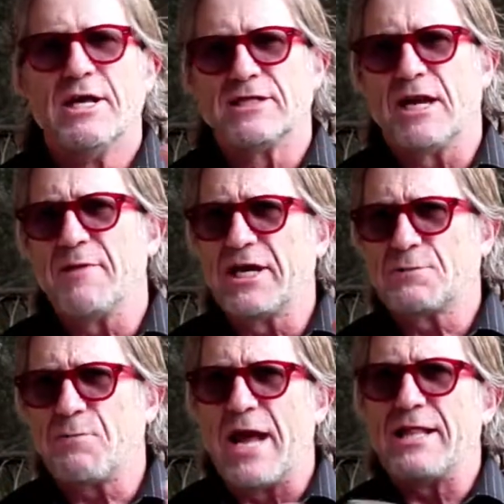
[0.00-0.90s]
So let me
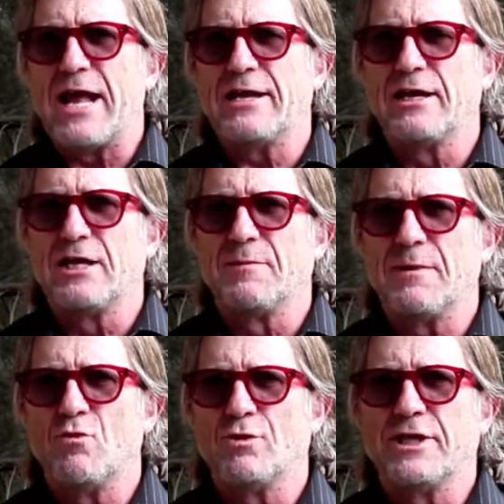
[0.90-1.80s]
explain that in a little
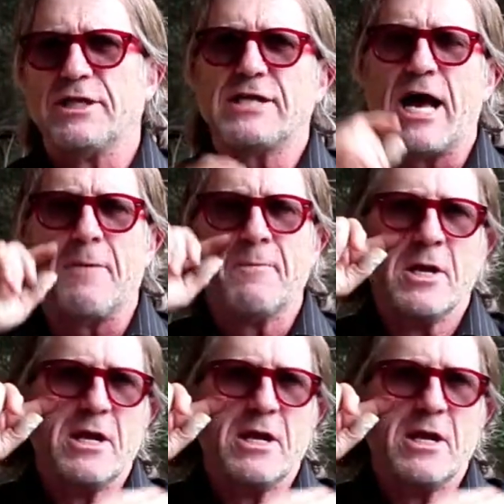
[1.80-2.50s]
bit more detail.